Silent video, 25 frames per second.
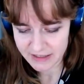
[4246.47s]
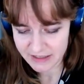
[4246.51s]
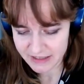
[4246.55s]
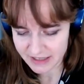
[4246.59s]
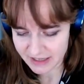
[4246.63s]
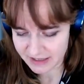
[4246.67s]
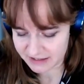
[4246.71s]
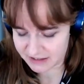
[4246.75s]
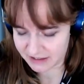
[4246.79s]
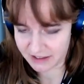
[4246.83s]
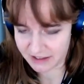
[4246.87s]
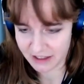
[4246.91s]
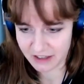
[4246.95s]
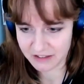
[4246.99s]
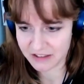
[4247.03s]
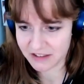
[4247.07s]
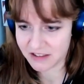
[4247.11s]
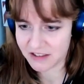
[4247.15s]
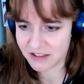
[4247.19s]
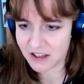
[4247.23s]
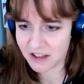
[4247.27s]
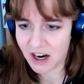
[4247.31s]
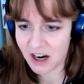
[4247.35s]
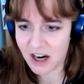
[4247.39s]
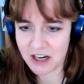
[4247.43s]
years ago, the
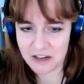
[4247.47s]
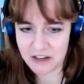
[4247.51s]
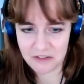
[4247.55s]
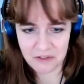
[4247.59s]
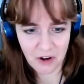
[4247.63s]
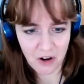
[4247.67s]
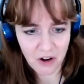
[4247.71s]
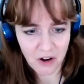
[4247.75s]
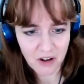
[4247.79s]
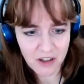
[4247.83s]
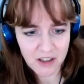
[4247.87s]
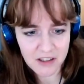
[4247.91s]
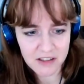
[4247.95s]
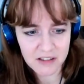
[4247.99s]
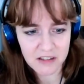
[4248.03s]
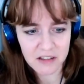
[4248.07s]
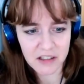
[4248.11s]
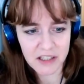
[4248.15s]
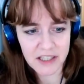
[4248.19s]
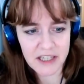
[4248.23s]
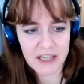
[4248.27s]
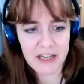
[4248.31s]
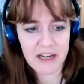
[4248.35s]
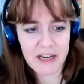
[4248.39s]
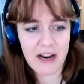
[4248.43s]
start of the
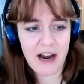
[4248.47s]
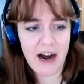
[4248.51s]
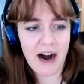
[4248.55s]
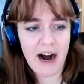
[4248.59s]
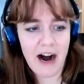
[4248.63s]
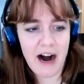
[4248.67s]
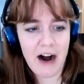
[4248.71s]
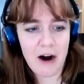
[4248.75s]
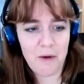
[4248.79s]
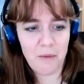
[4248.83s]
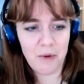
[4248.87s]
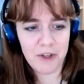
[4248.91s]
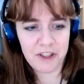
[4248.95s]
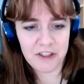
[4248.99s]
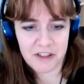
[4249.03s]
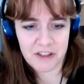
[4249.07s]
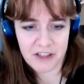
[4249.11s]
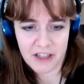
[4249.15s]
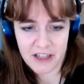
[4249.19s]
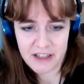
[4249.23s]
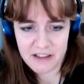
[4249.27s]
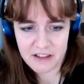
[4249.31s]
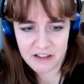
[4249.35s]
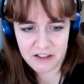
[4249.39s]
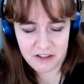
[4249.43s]
Holocene, which
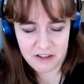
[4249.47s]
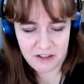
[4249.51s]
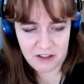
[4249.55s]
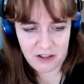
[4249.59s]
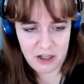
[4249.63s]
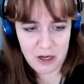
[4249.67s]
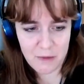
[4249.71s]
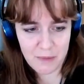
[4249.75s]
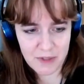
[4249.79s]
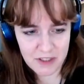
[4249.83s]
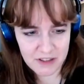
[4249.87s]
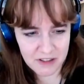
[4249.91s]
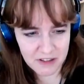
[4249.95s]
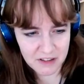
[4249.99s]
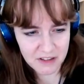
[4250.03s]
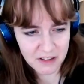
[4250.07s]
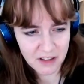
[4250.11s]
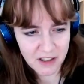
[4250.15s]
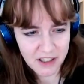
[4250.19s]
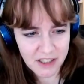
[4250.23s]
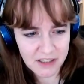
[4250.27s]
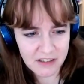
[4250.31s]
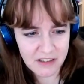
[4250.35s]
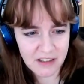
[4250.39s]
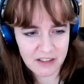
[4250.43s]
changed human
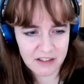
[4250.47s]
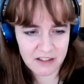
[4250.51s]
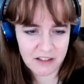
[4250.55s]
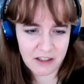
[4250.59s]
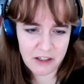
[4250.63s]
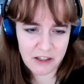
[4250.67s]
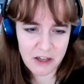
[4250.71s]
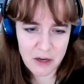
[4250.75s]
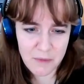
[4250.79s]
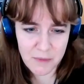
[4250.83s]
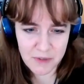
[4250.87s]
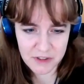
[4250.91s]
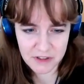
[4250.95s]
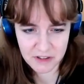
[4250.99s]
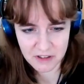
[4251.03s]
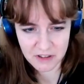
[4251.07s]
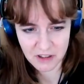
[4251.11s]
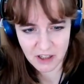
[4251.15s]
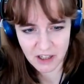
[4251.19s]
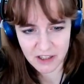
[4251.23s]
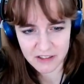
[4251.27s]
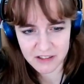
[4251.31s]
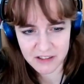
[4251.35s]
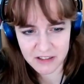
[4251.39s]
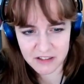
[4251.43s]
societies, and then human
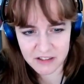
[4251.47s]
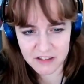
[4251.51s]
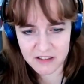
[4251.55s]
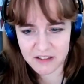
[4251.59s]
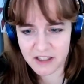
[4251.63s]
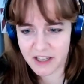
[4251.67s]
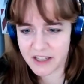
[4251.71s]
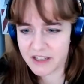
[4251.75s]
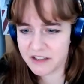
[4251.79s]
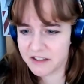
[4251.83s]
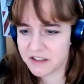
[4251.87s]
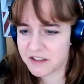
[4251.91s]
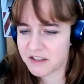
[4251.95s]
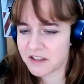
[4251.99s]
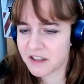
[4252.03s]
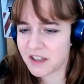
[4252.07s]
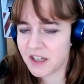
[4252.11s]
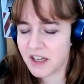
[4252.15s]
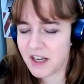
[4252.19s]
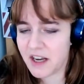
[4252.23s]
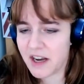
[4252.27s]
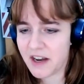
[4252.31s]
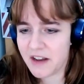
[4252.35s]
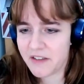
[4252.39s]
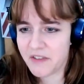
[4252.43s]
societies changed
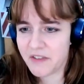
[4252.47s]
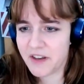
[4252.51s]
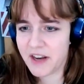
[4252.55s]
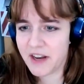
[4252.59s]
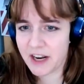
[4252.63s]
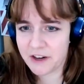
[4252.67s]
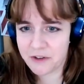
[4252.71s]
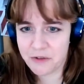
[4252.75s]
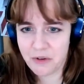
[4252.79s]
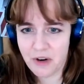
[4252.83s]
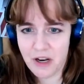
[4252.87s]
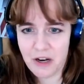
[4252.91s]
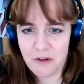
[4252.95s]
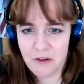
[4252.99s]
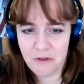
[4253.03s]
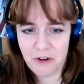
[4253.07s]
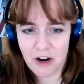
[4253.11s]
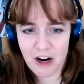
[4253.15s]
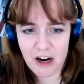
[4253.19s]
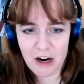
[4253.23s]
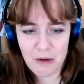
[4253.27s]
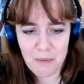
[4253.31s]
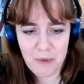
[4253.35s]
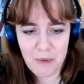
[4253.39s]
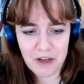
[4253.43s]
the natural
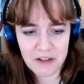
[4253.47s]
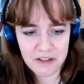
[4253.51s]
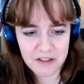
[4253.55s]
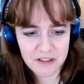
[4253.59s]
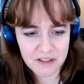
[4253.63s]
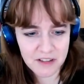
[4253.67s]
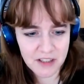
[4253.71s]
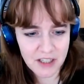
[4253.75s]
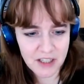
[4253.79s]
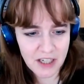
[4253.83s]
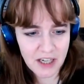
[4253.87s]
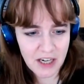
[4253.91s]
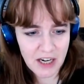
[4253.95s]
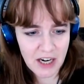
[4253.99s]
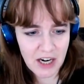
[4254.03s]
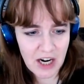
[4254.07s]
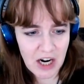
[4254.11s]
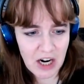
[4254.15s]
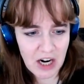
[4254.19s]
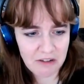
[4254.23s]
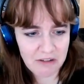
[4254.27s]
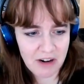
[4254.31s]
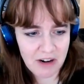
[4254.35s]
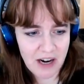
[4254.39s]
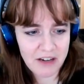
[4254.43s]
environment
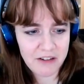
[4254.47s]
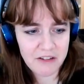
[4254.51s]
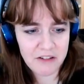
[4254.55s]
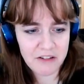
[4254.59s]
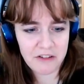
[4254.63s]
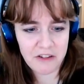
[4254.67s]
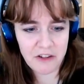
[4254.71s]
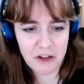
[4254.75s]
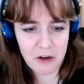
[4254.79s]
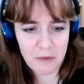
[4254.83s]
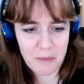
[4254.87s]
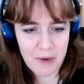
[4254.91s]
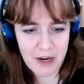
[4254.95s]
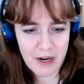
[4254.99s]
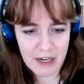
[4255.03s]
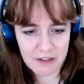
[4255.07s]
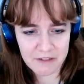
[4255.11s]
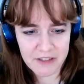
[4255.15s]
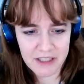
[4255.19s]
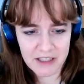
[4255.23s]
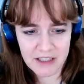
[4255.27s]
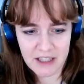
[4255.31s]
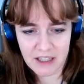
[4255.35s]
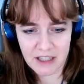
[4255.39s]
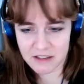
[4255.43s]
around them. And I
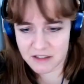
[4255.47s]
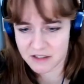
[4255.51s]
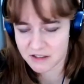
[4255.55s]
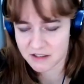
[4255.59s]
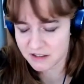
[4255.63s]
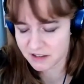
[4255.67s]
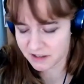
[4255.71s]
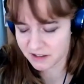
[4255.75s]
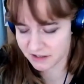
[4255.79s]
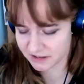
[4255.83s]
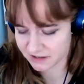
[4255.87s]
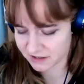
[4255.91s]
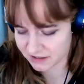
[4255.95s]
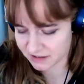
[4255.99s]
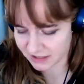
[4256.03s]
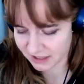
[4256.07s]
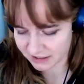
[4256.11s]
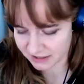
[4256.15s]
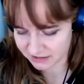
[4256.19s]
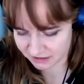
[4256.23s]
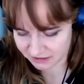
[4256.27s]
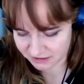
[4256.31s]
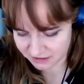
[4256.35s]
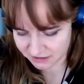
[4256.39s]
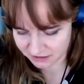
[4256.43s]
think that's
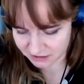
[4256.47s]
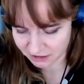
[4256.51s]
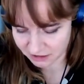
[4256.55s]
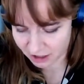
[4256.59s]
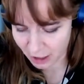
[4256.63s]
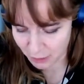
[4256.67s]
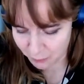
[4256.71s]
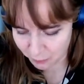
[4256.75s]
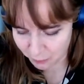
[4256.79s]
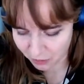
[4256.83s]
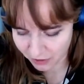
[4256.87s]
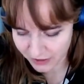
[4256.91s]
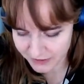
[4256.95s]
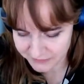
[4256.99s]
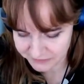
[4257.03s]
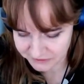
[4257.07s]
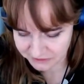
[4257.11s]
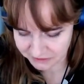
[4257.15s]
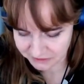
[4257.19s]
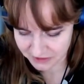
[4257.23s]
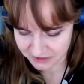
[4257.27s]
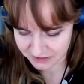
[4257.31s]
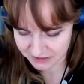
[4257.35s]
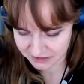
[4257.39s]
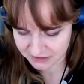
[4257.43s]
a starting point
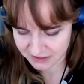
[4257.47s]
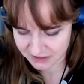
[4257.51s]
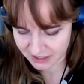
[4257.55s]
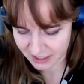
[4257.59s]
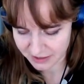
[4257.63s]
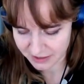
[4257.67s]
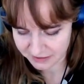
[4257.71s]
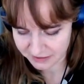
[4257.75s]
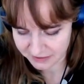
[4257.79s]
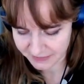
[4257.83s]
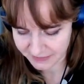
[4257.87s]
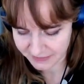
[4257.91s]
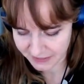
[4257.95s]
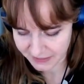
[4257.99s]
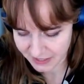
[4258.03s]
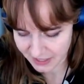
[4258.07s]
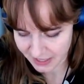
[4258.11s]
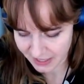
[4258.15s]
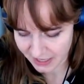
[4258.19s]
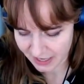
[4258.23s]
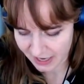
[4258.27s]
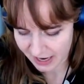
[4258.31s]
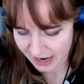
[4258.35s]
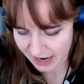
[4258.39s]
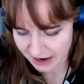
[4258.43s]
for understanding
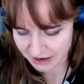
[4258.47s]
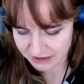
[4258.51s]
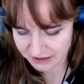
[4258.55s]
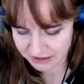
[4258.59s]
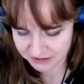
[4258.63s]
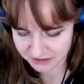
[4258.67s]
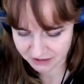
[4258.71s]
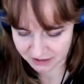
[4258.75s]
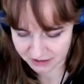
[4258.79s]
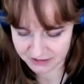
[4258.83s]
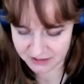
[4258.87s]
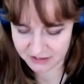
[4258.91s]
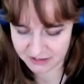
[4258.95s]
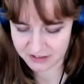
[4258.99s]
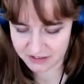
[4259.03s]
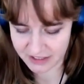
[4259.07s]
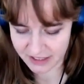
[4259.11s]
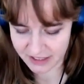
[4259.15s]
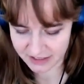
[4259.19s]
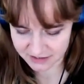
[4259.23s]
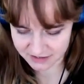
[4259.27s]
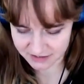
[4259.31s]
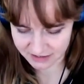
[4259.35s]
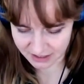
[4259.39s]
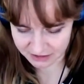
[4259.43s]
how you started to
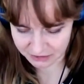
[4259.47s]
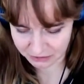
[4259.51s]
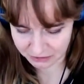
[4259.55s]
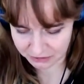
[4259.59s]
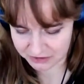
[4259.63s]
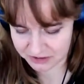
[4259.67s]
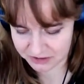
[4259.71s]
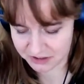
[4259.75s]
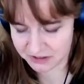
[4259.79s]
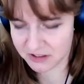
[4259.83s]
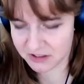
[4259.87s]
get settled